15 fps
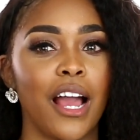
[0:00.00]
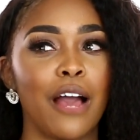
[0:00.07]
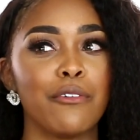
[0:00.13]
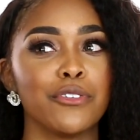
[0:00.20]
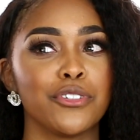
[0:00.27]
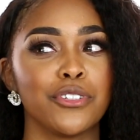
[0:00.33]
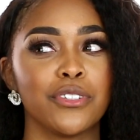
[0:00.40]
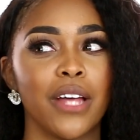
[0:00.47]
I
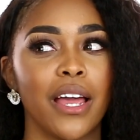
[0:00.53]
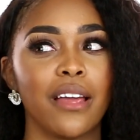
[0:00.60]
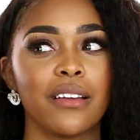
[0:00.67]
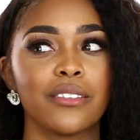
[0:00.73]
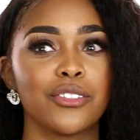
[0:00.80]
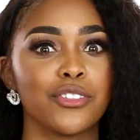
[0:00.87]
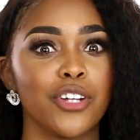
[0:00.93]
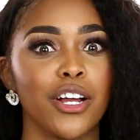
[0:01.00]
was
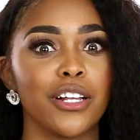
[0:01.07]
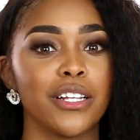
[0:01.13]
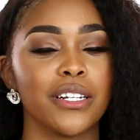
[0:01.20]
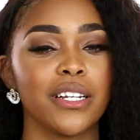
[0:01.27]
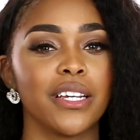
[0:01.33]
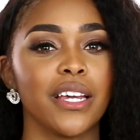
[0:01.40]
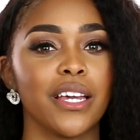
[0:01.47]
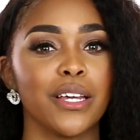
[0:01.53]
like
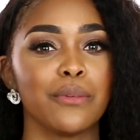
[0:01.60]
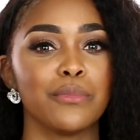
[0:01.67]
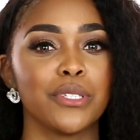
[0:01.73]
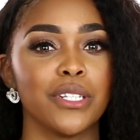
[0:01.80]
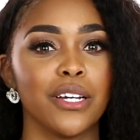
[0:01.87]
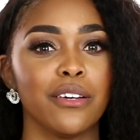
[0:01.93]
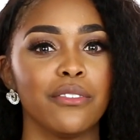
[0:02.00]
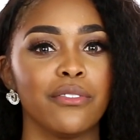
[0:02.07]
struggling to get him
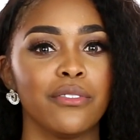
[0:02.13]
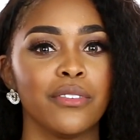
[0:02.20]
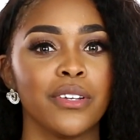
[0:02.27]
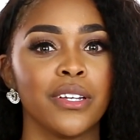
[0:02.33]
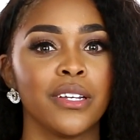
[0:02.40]
stuff.